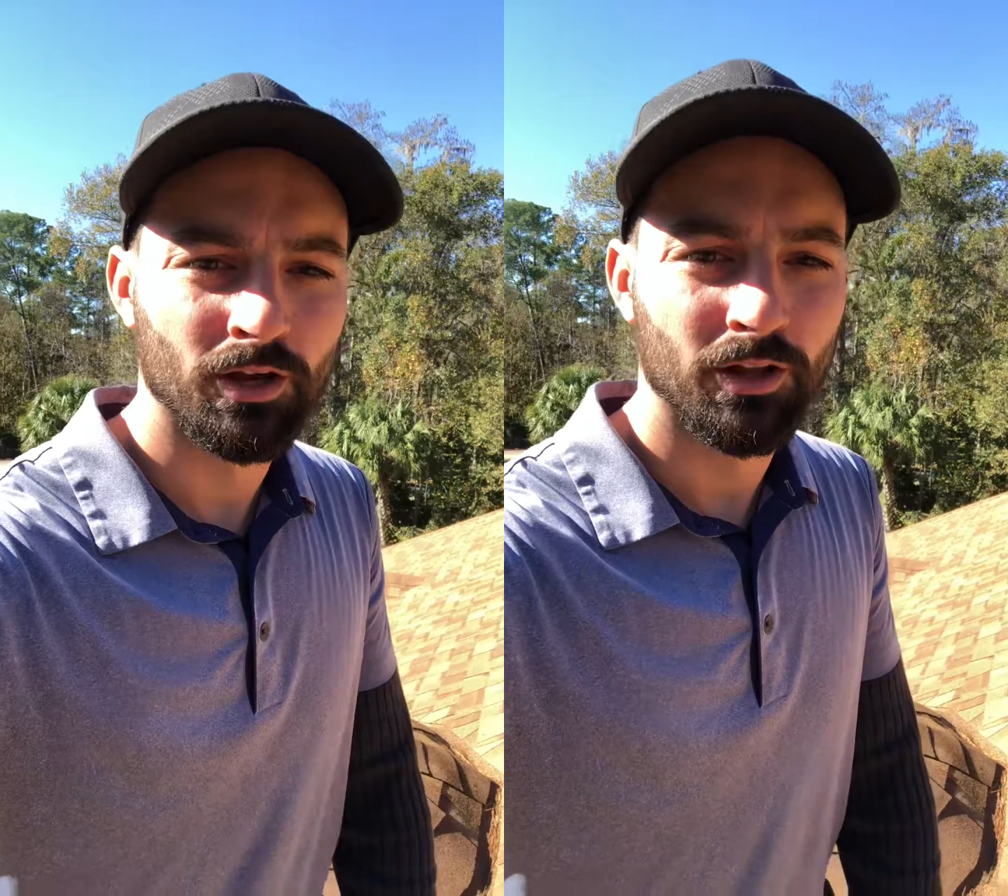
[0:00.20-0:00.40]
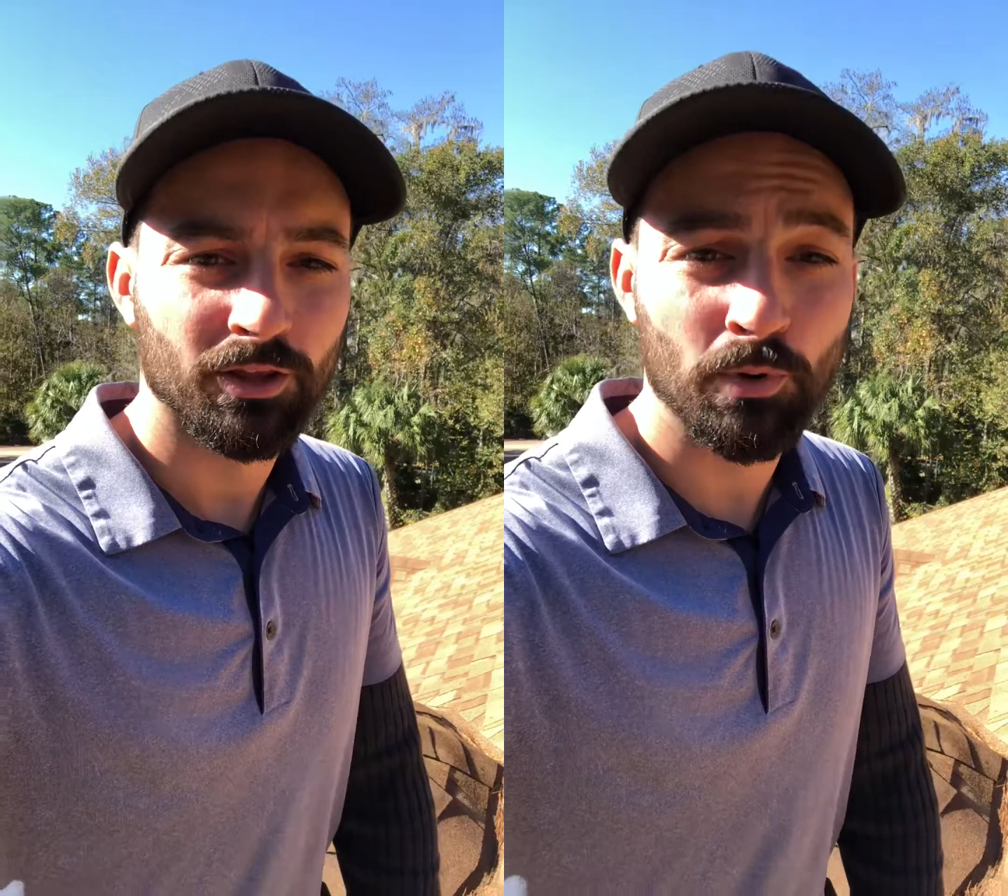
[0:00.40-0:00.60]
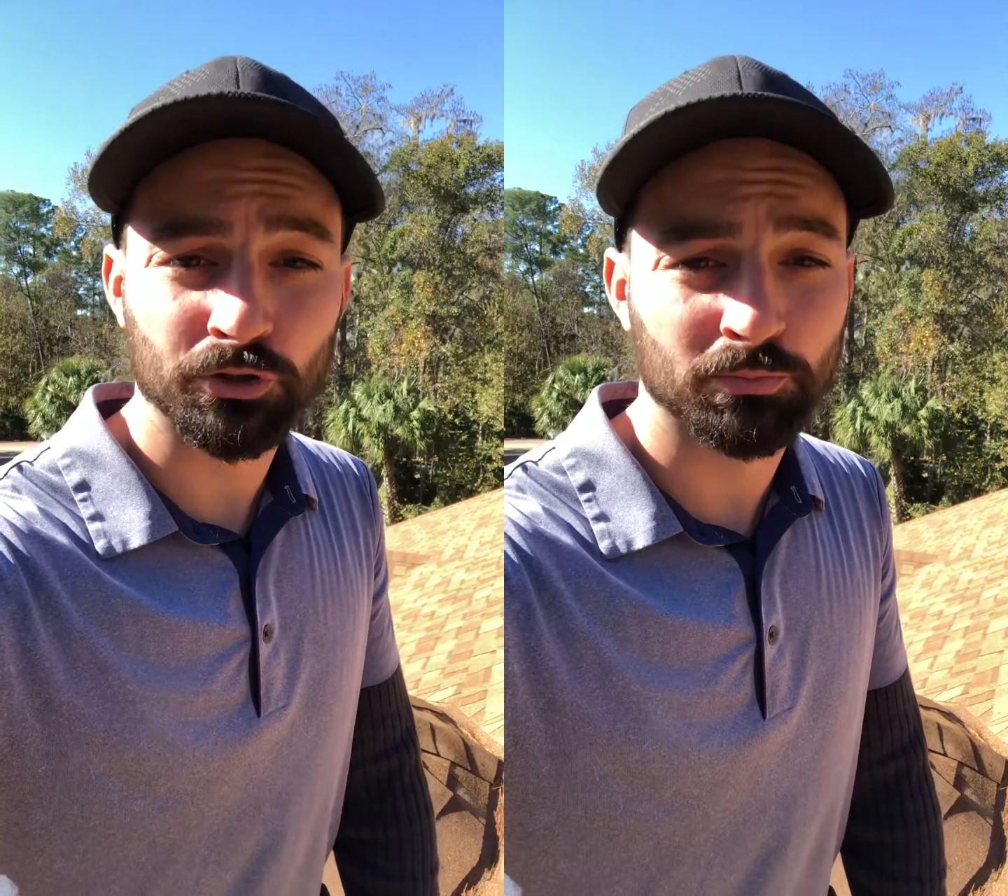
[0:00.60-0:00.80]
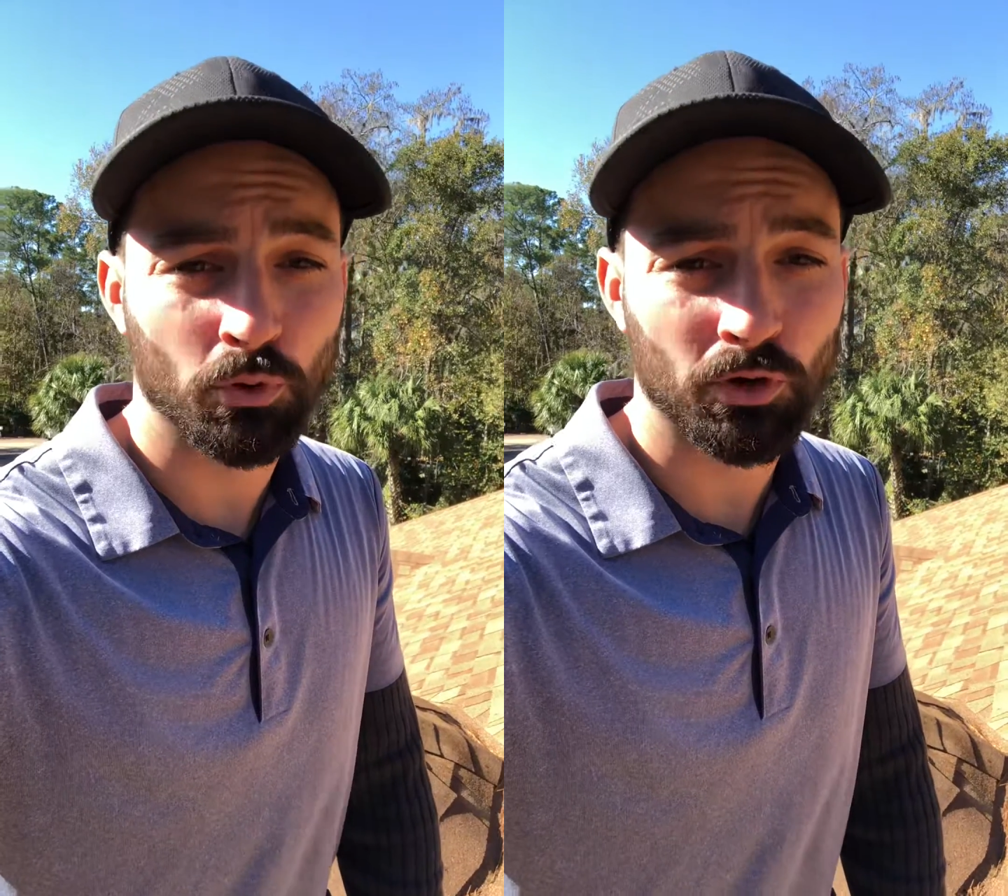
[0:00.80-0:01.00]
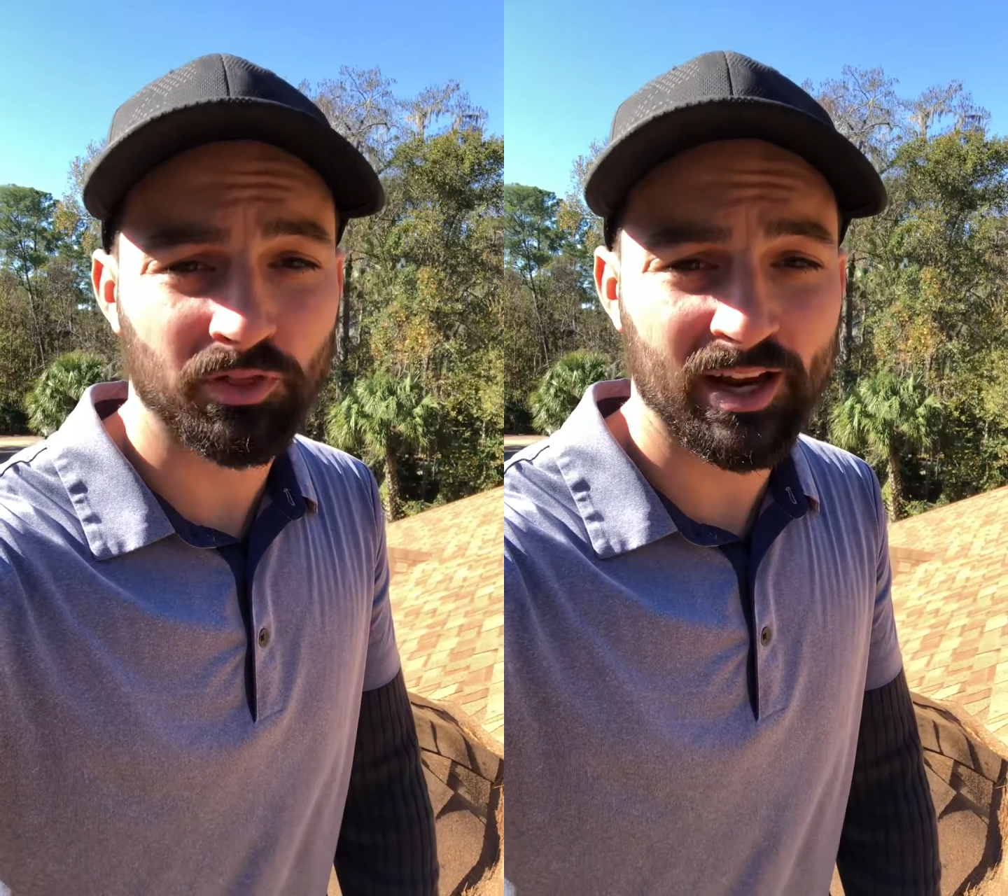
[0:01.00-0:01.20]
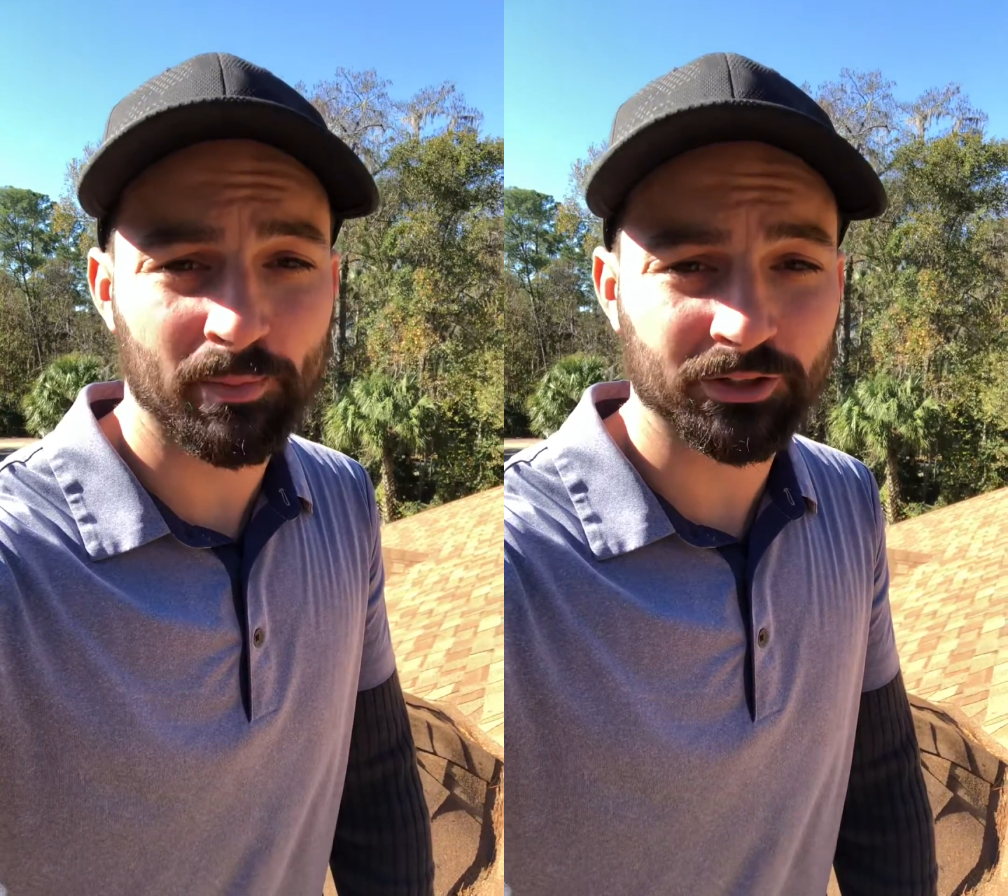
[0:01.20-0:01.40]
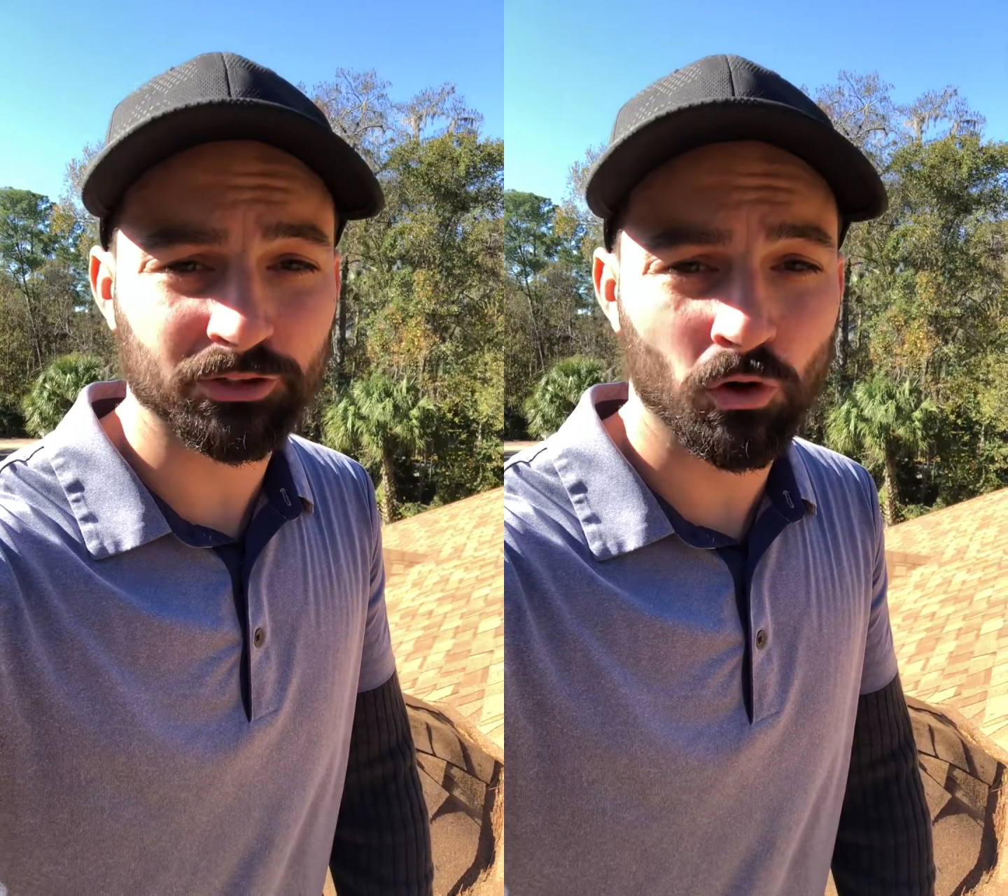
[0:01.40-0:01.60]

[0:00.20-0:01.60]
The most important thing about your